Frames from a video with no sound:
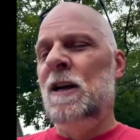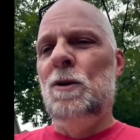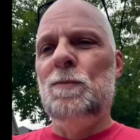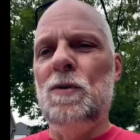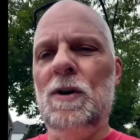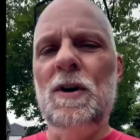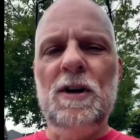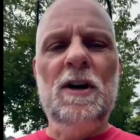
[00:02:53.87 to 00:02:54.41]

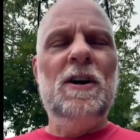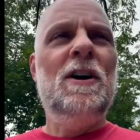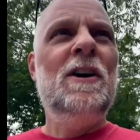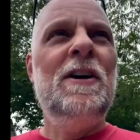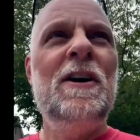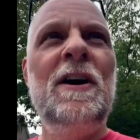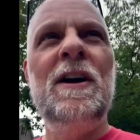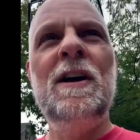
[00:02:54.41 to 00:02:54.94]
but
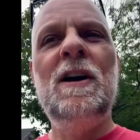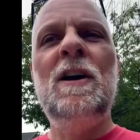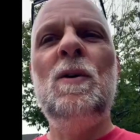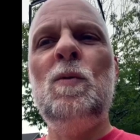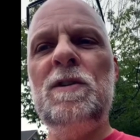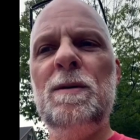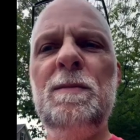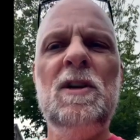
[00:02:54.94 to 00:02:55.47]

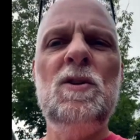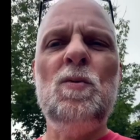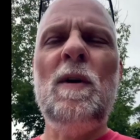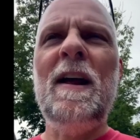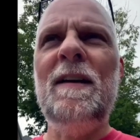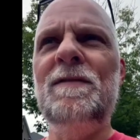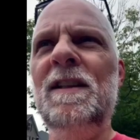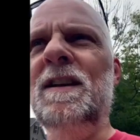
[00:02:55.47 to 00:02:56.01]
which I'm going to do
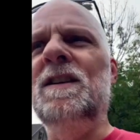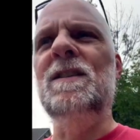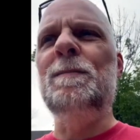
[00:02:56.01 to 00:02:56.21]
right after this.